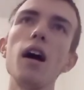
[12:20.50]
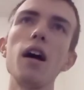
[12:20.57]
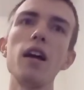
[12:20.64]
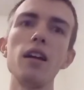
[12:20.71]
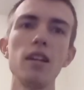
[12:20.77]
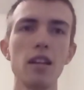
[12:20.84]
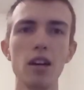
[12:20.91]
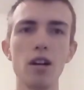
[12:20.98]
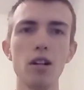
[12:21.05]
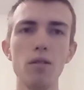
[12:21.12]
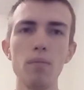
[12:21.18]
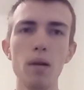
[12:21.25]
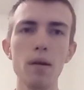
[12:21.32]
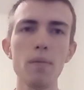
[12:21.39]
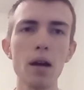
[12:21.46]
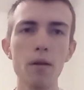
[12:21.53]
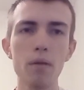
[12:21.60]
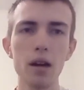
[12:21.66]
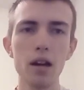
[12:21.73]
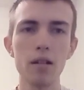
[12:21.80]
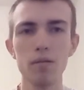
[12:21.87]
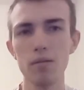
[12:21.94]
you know, maybe I want
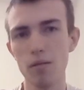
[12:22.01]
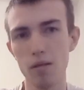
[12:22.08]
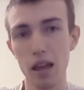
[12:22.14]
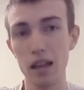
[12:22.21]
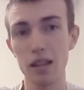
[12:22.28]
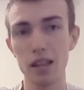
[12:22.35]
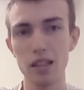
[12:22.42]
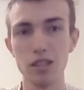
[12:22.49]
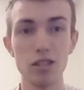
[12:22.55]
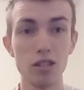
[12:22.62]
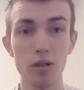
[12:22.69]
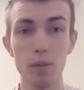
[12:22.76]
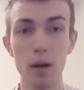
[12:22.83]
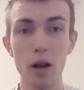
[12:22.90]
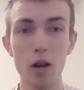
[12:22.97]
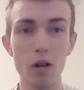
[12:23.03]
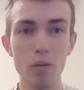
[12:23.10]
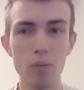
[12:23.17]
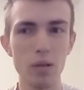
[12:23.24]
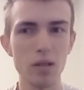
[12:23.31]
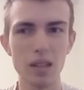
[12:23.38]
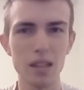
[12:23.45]
to like listen to my own
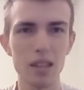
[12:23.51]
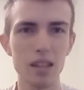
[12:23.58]
music,